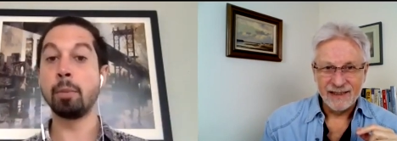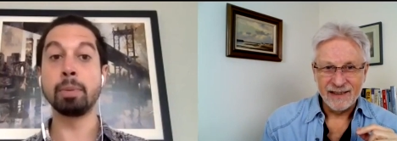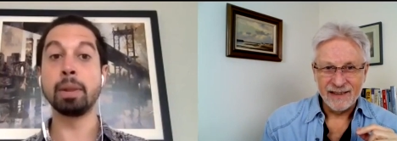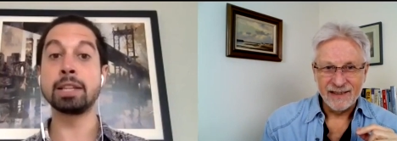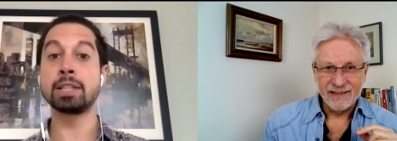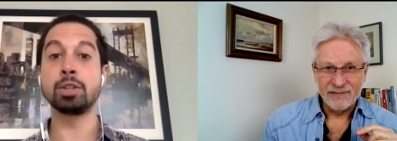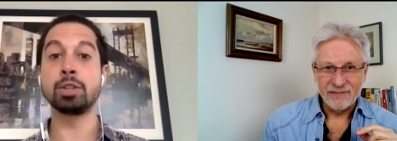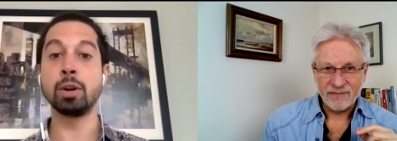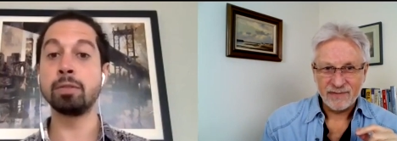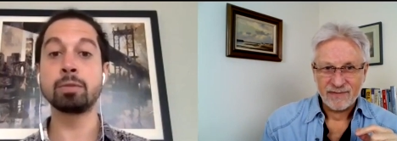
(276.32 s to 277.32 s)
Speaker 1: I'm blessed
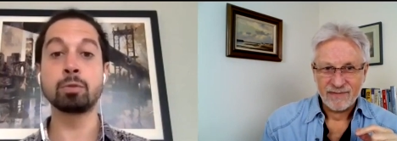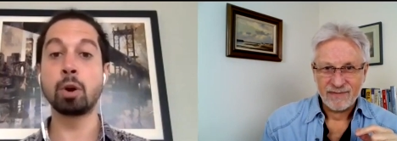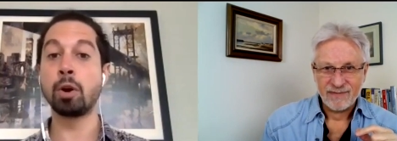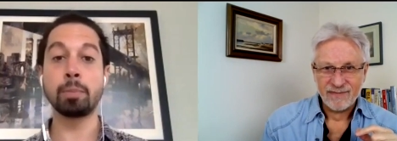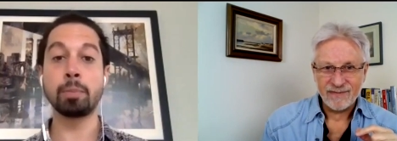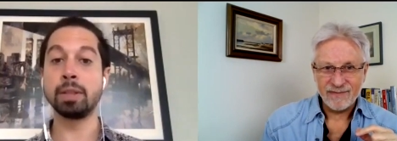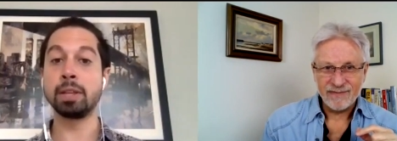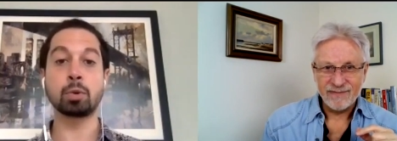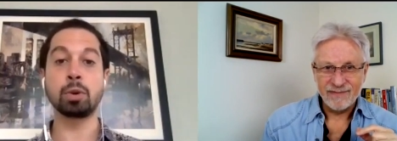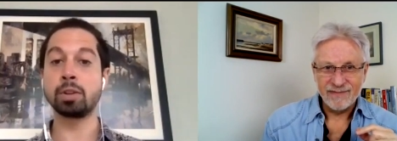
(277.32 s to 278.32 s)
to have grown up in
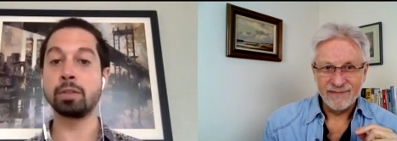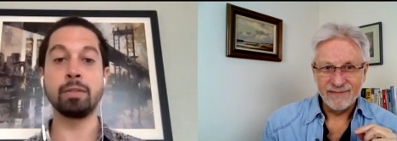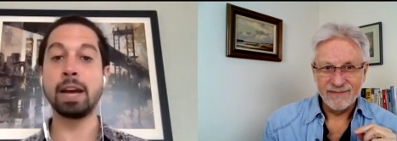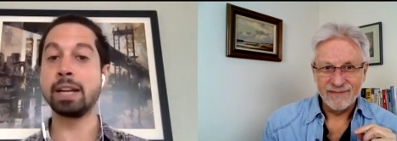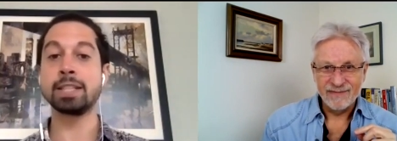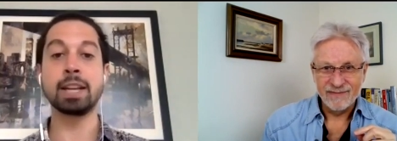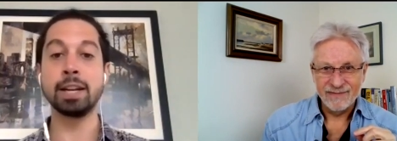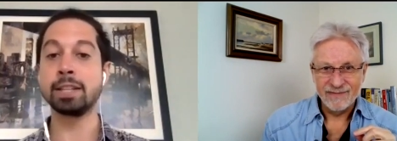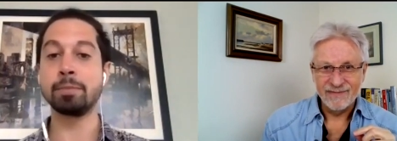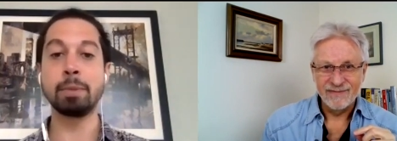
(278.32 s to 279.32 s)
this world of advanced
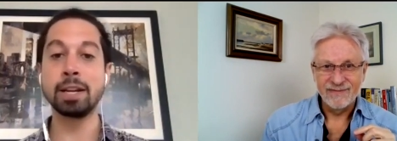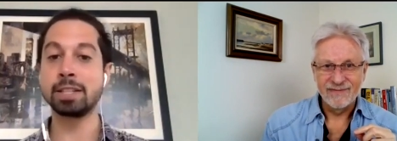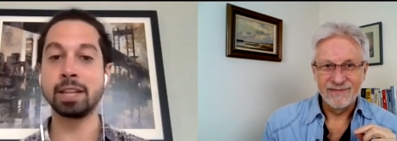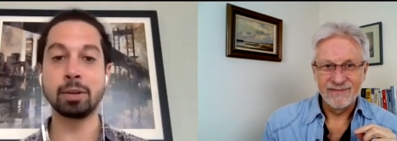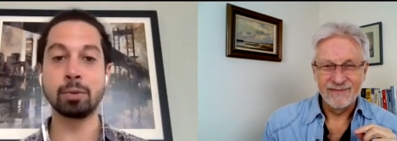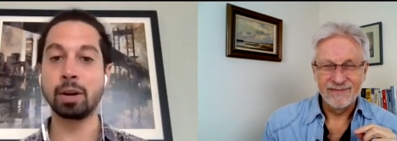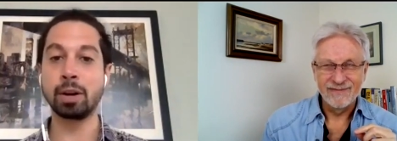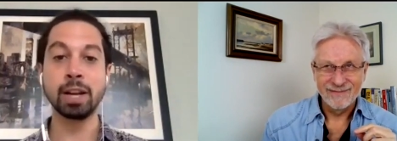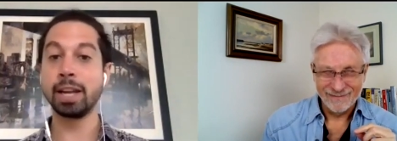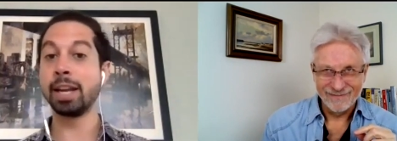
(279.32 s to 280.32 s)
science and medicine
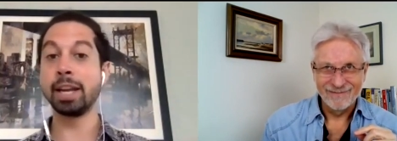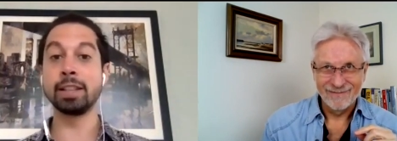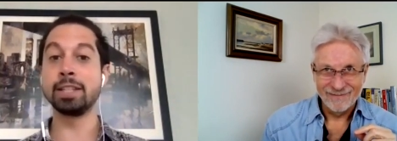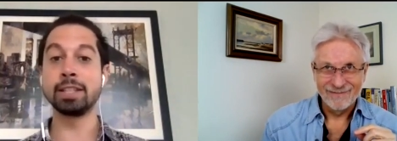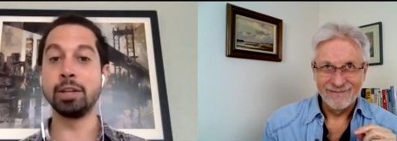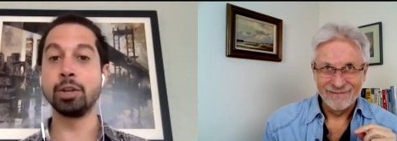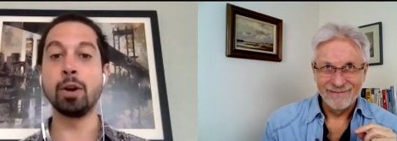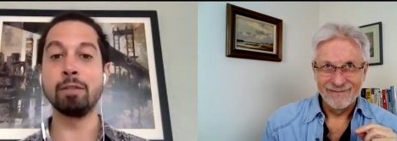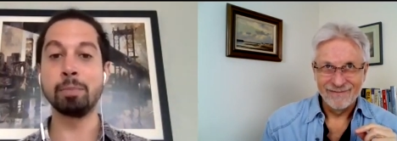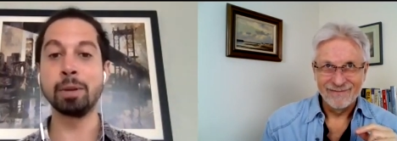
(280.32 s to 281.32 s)
where at least they do
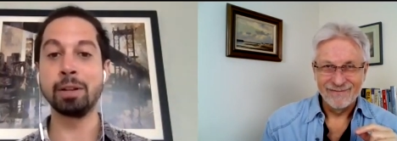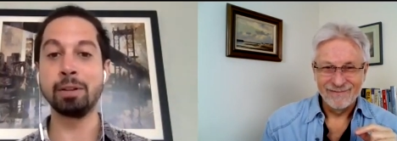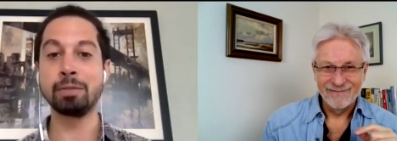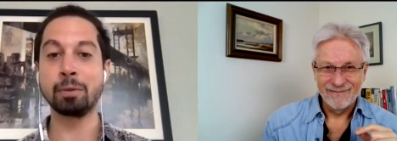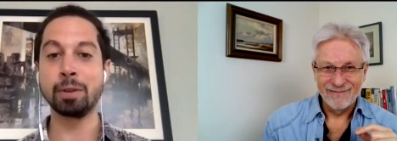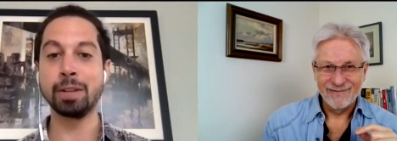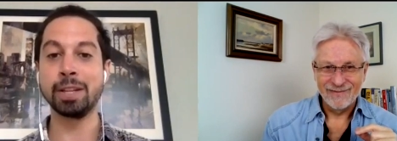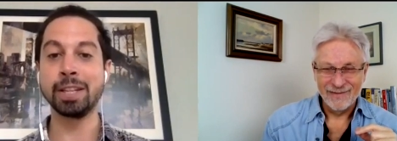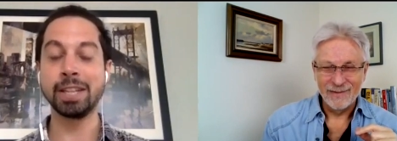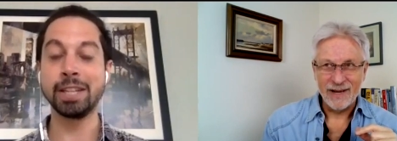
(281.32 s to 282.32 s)
have a pill for
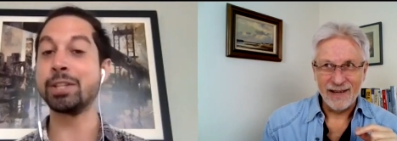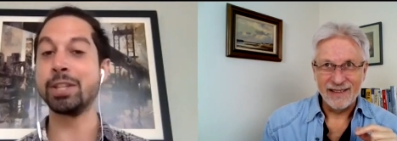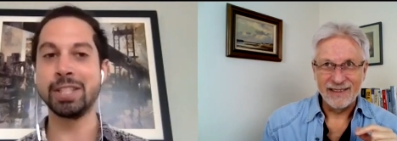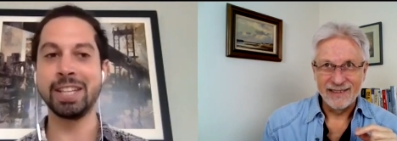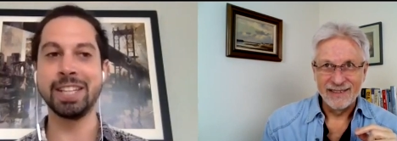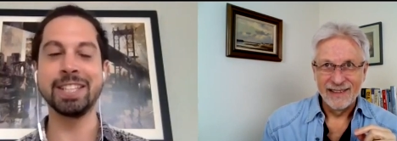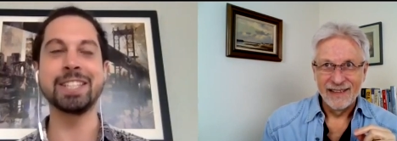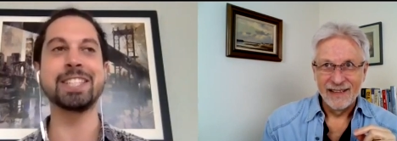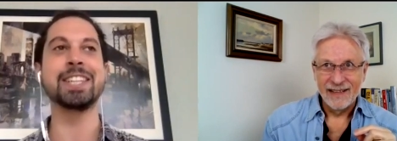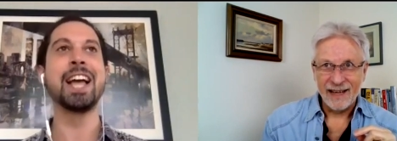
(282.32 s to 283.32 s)
the.
Speaker 2: Right.
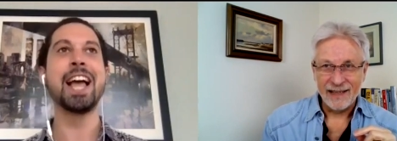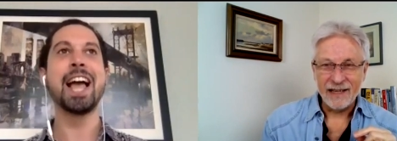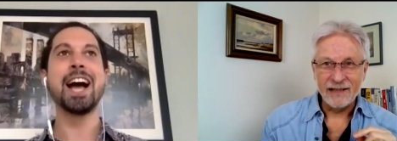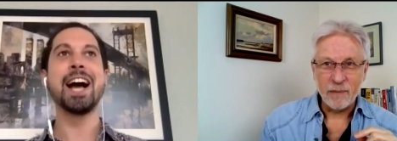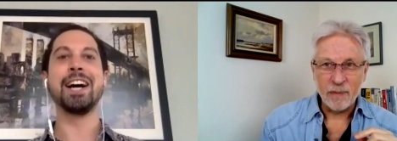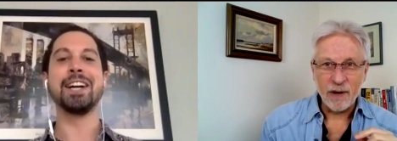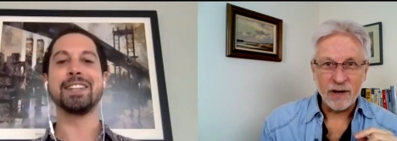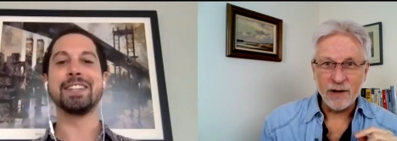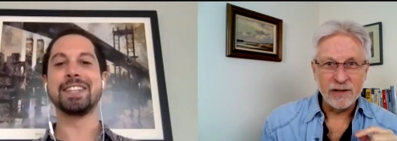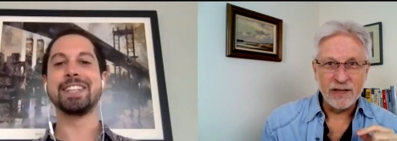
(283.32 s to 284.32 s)
And and the um,
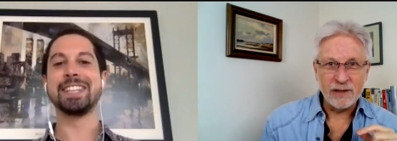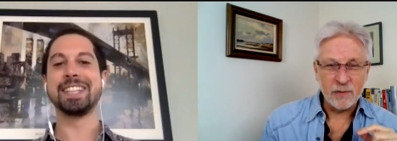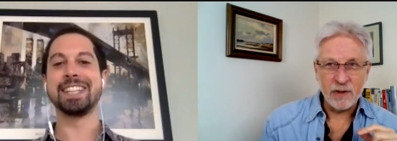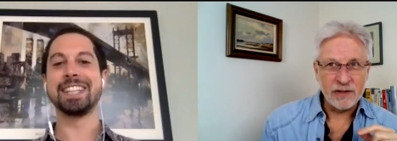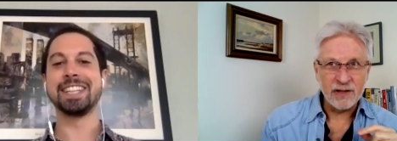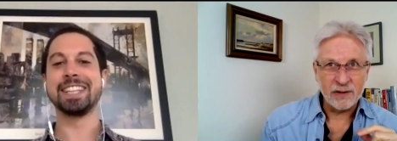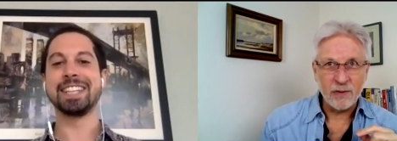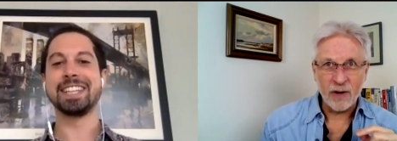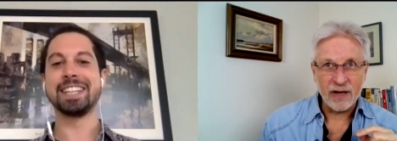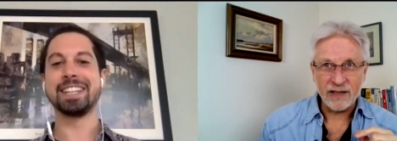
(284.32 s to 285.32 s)
prognosis was
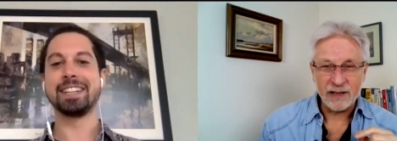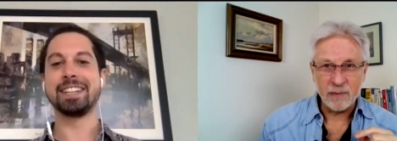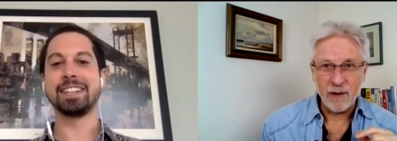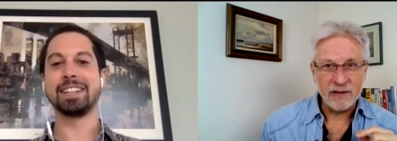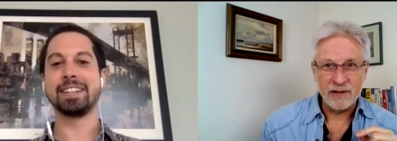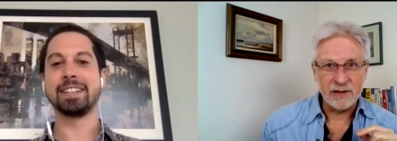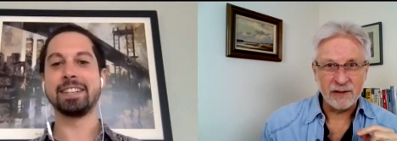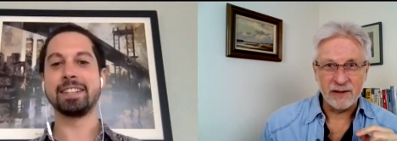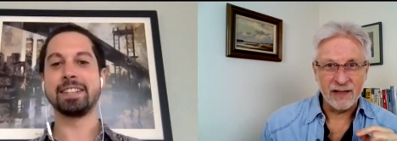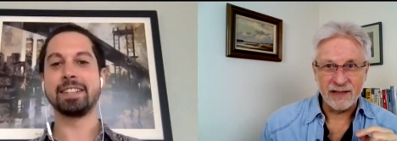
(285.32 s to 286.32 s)
not quite explained to
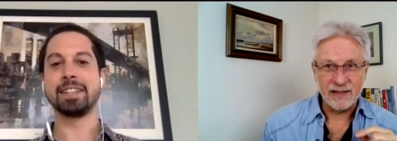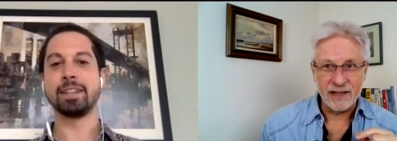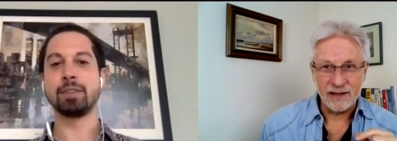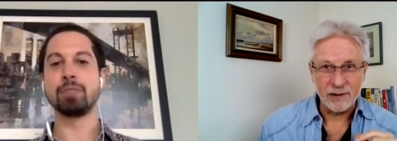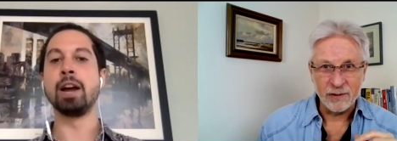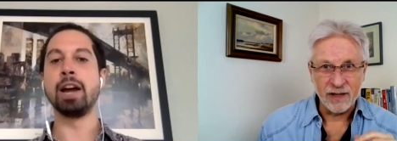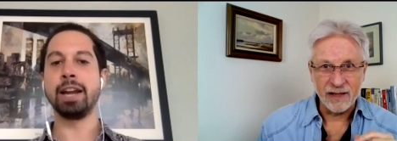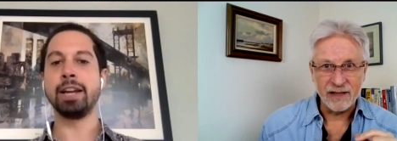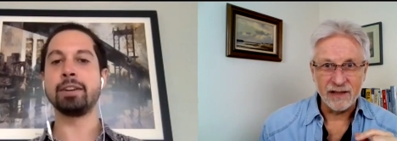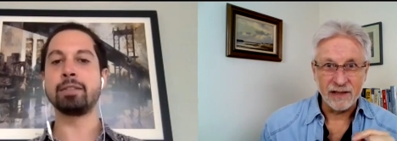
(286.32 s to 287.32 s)
you. That they
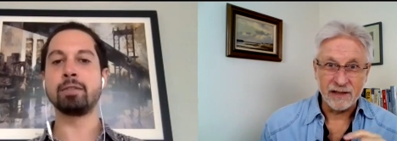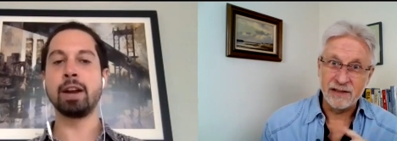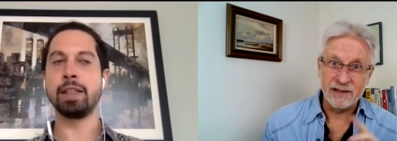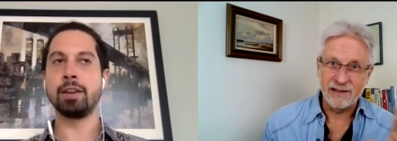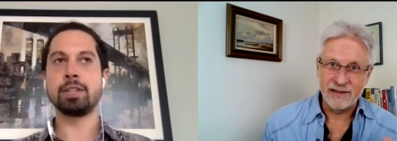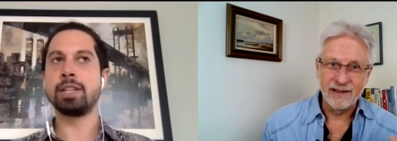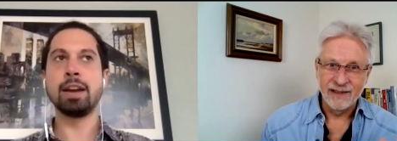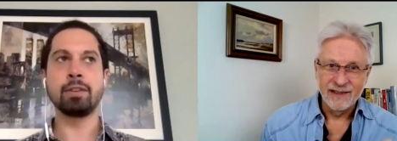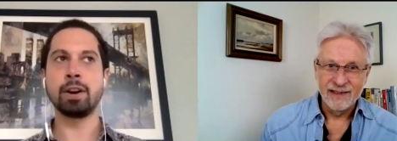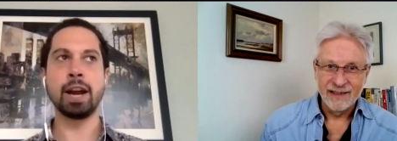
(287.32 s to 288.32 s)
Speaker 1: right, right. There's never